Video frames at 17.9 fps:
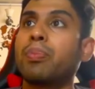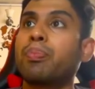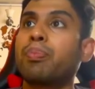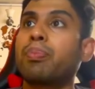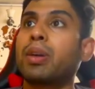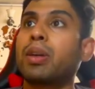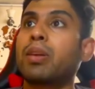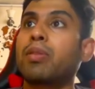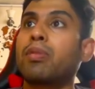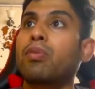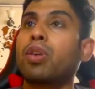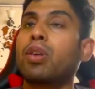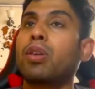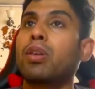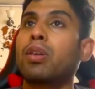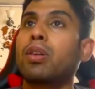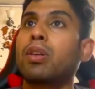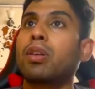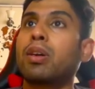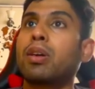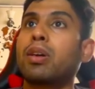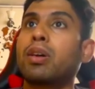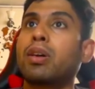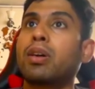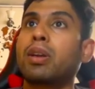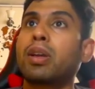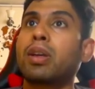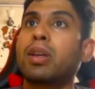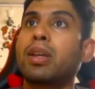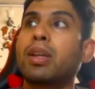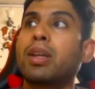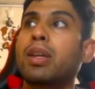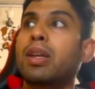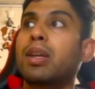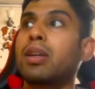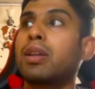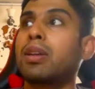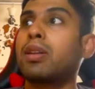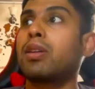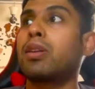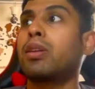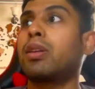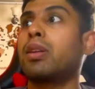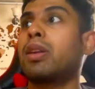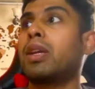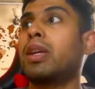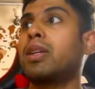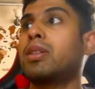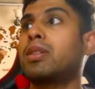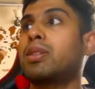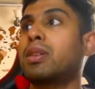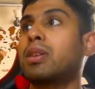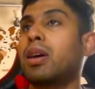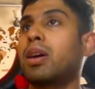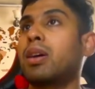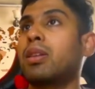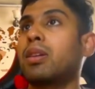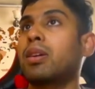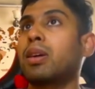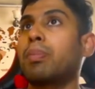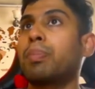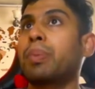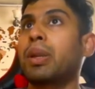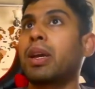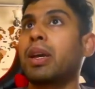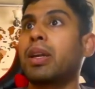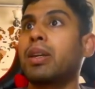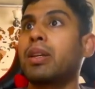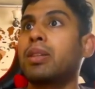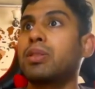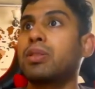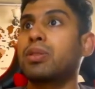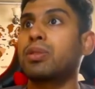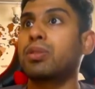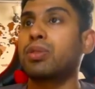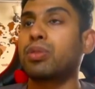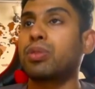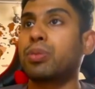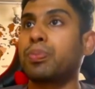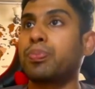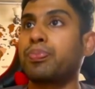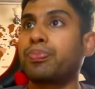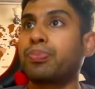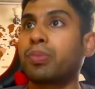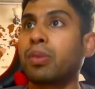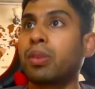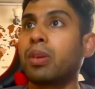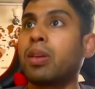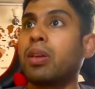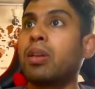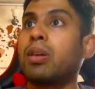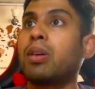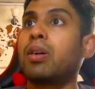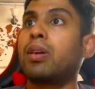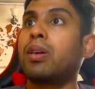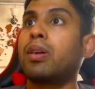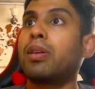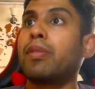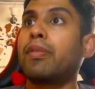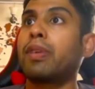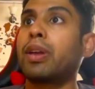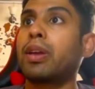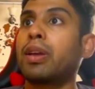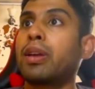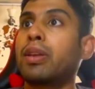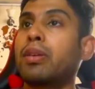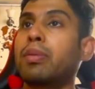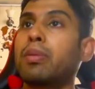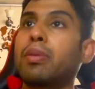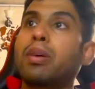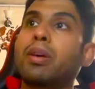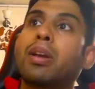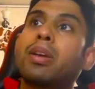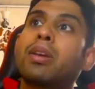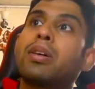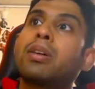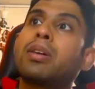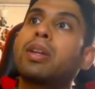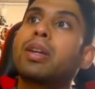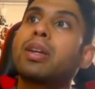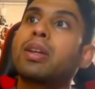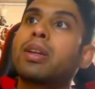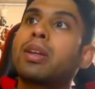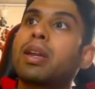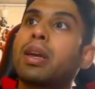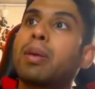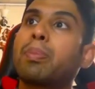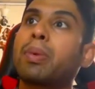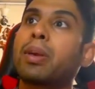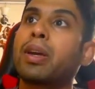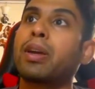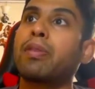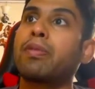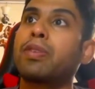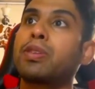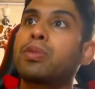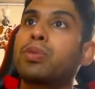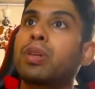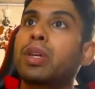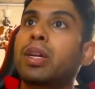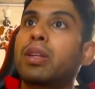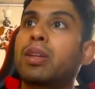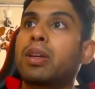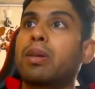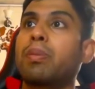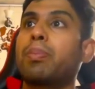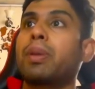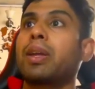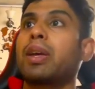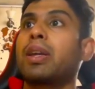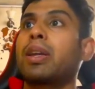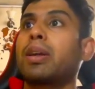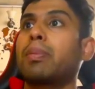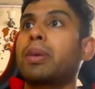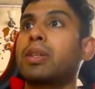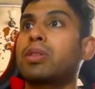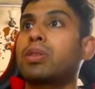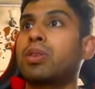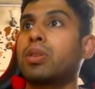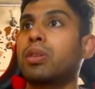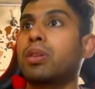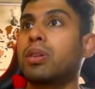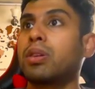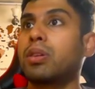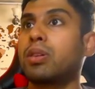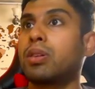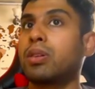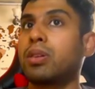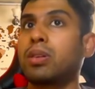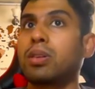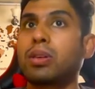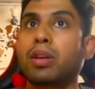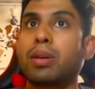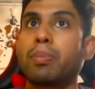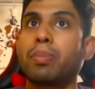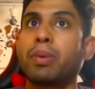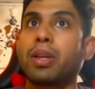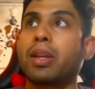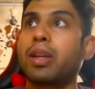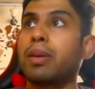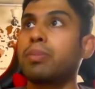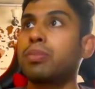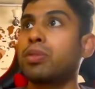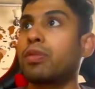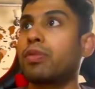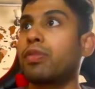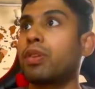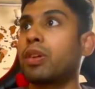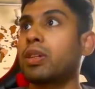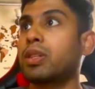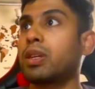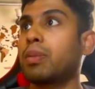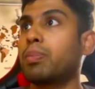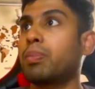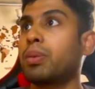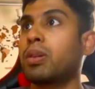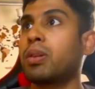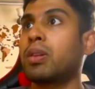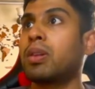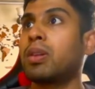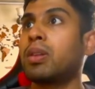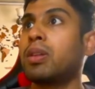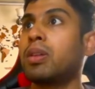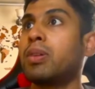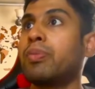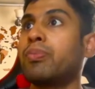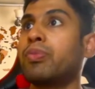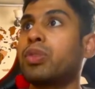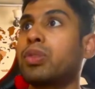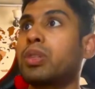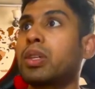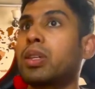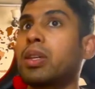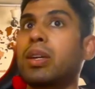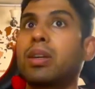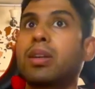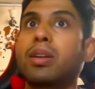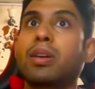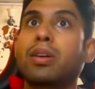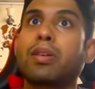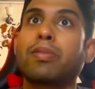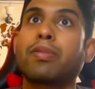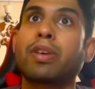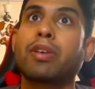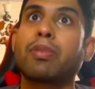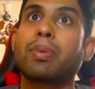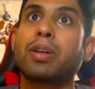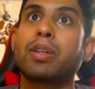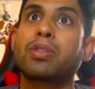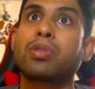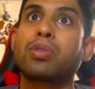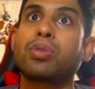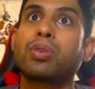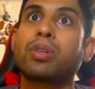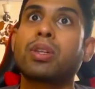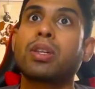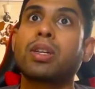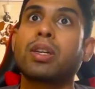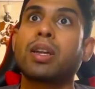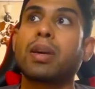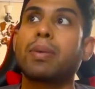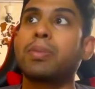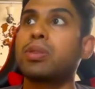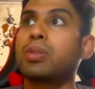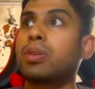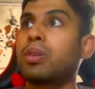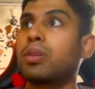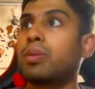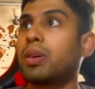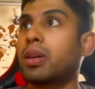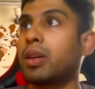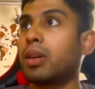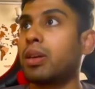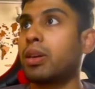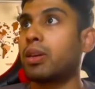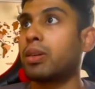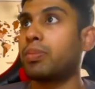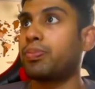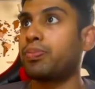But what really LinkedIn needs are the company IDs. So we run a LinkedIn API which would get the company ID based on the company name. So for example, you see that we have passed Google and Amazon, and